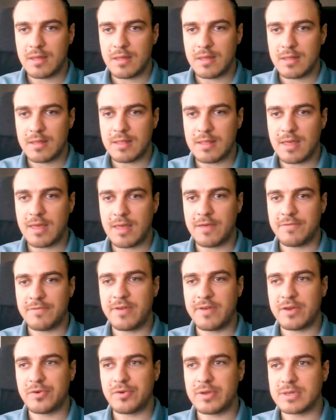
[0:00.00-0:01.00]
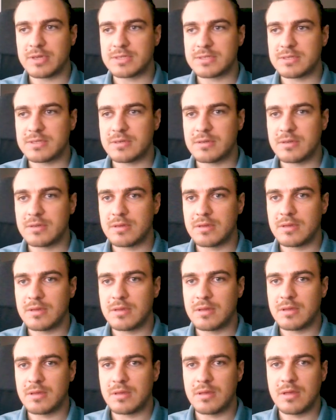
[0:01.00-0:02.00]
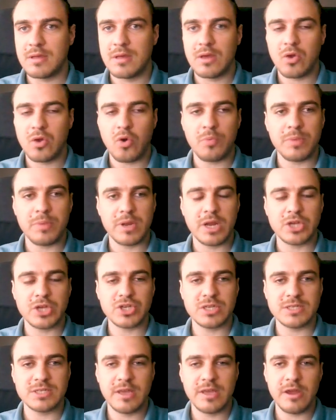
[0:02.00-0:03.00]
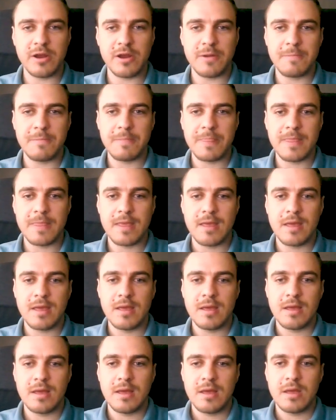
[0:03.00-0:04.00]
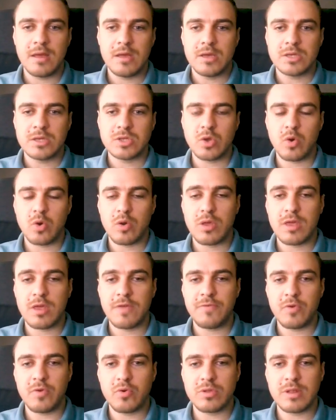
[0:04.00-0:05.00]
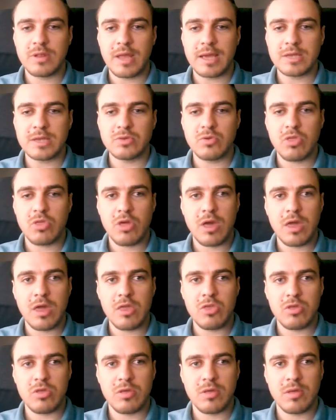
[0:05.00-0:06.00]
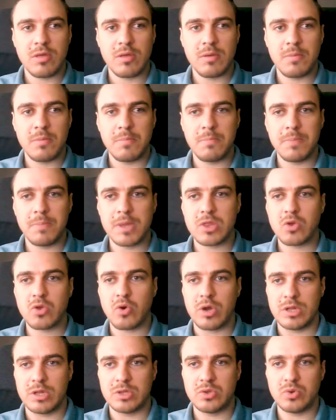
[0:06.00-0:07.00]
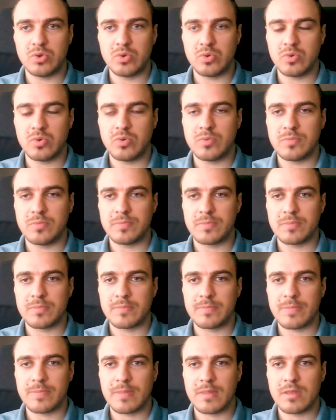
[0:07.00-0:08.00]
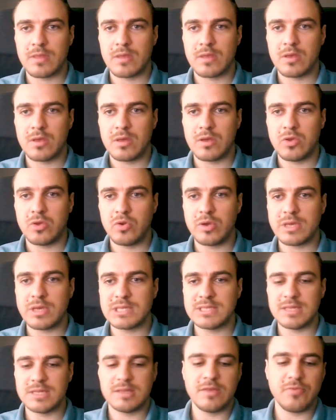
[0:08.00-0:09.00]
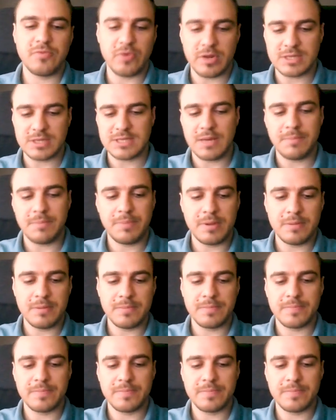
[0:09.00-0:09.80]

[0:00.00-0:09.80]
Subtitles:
They have various combinations here. So if you would like to change Bitcoin to USDT, for example,